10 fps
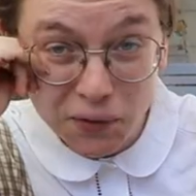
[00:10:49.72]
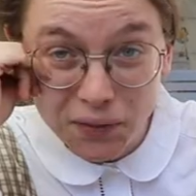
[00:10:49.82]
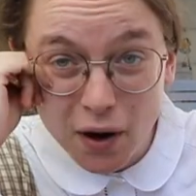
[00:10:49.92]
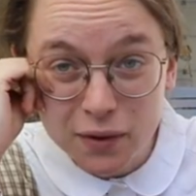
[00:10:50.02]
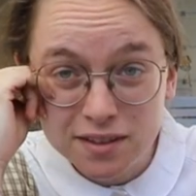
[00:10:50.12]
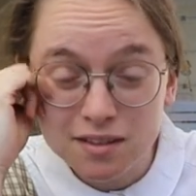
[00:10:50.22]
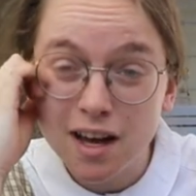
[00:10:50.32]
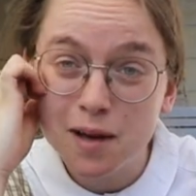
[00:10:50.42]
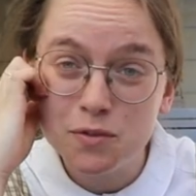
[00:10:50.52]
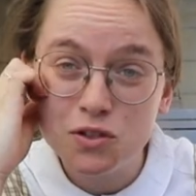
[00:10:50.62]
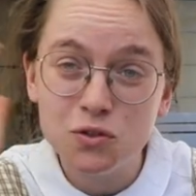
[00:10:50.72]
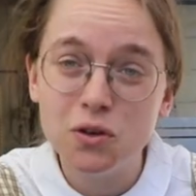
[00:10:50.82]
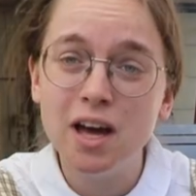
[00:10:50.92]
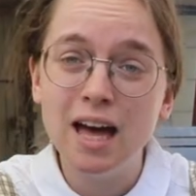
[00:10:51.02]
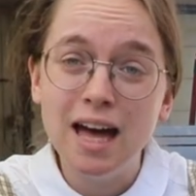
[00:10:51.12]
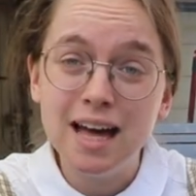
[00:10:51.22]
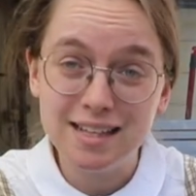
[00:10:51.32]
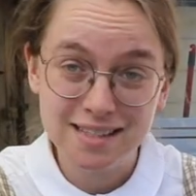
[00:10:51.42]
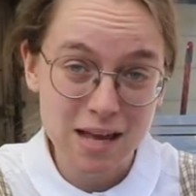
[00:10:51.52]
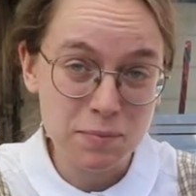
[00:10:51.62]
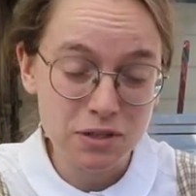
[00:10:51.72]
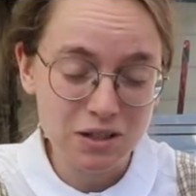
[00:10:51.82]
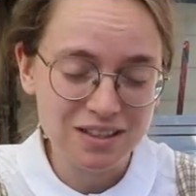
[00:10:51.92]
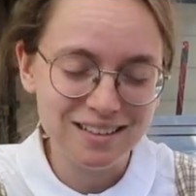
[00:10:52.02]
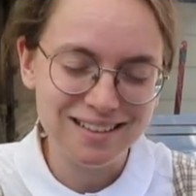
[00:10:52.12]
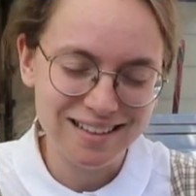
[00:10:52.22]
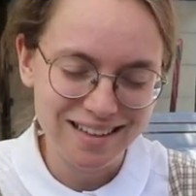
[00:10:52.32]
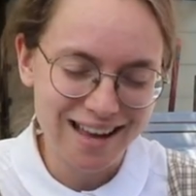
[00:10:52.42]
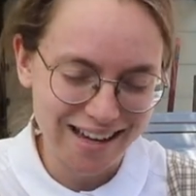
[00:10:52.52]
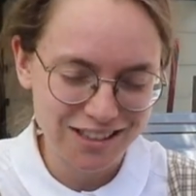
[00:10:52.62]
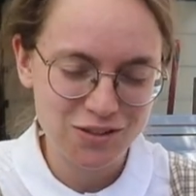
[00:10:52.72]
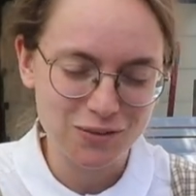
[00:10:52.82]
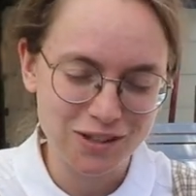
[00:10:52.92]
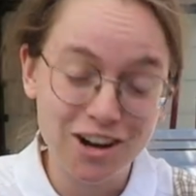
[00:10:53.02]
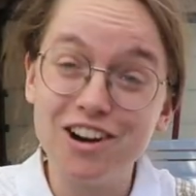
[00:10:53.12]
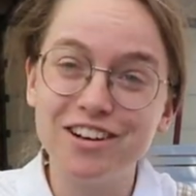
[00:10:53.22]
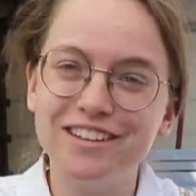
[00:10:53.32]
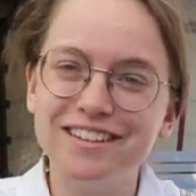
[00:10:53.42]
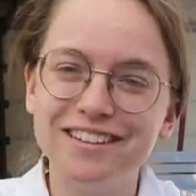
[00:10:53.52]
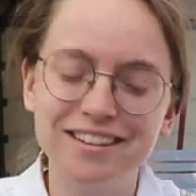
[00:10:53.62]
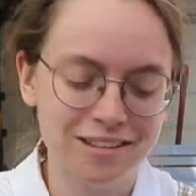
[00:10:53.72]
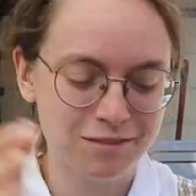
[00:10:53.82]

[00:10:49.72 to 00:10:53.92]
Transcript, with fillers: But now it's time to assemble the actual cardigan.